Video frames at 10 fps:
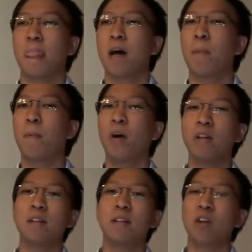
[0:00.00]
Now,
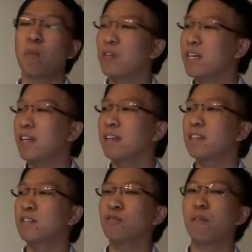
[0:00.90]
upon communicating
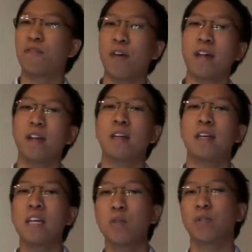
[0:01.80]
this to my friend,
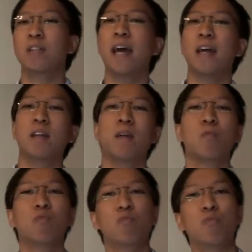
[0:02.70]
he would then
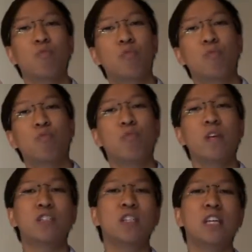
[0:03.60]

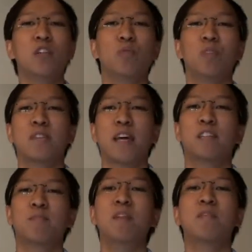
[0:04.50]
reach into his
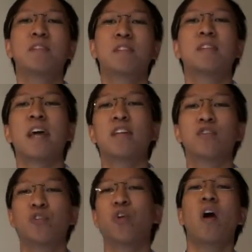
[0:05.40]
experiences and
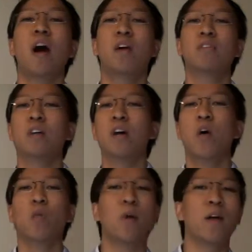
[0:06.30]
draw out
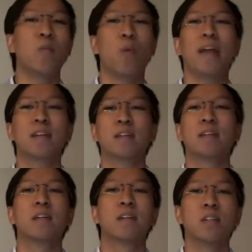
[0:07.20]
what wet,
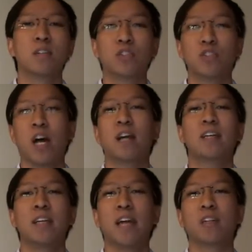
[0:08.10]

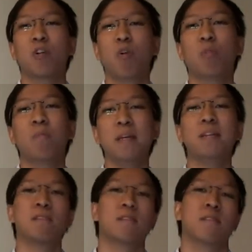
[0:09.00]
chunky, and cold
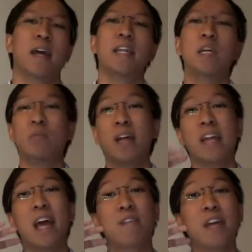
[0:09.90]
means. And he would
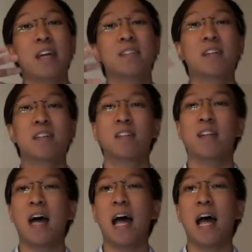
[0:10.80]
then have a certain